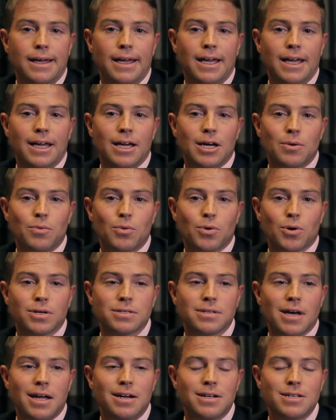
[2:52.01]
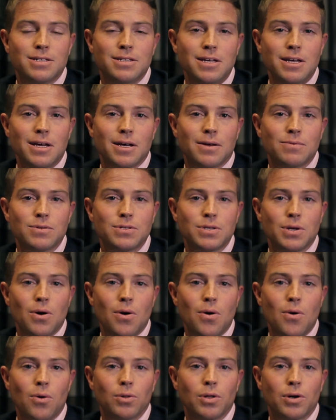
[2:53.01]
and we're excited to see you.
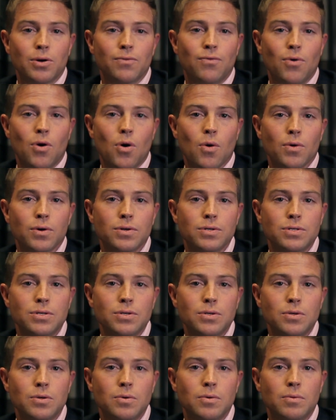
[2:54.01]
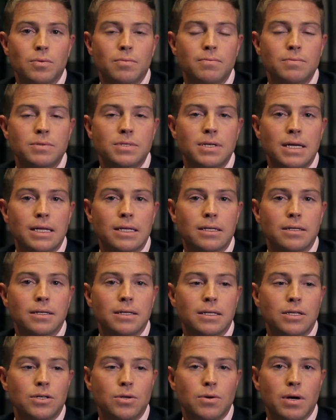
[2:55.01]
So look forward to
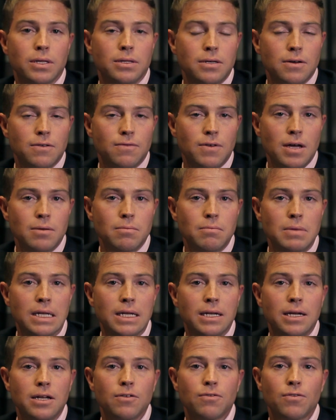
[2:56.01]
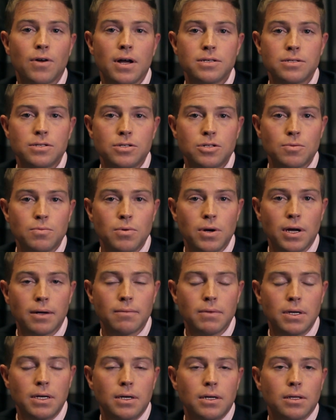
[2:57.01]
seeing you at the event, meeting any friends that you
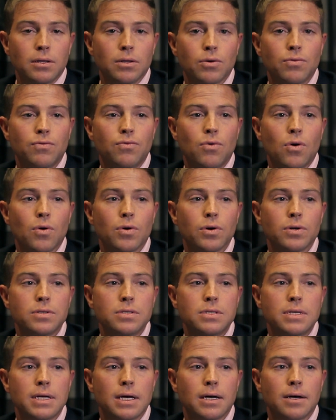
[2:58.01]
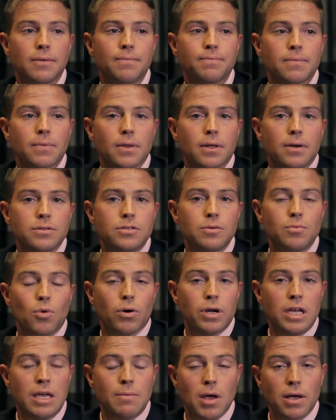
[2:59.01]
bring. Look forward uh, to
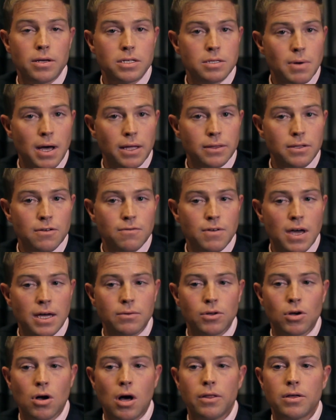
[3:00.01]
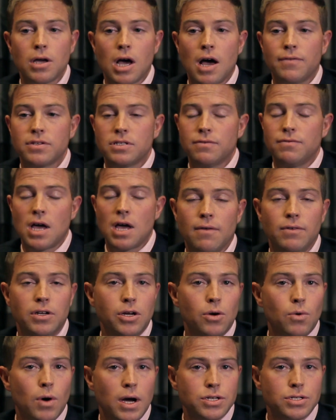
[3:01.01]
more emails about the event, and call the office have
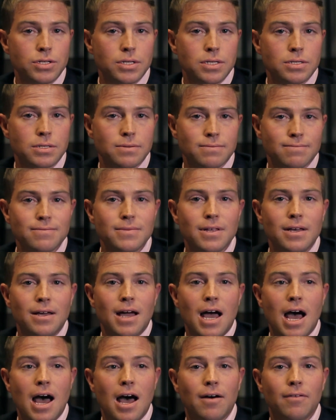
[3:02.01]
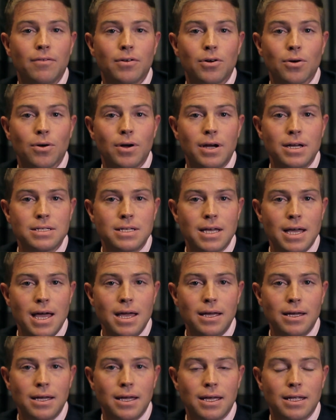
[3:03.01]
any questions. Have a great
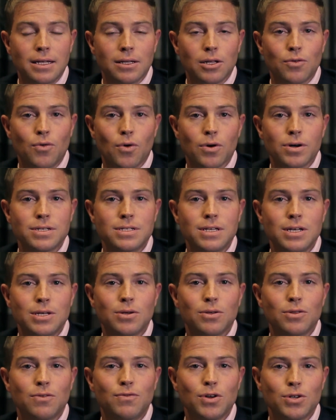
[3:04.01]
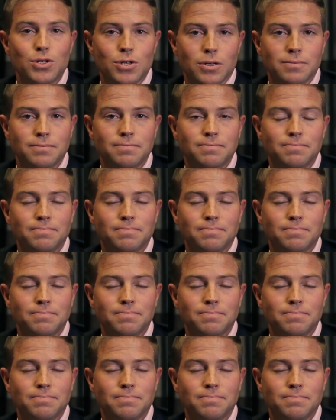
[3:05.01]
day, and look forward to seeing you in the future.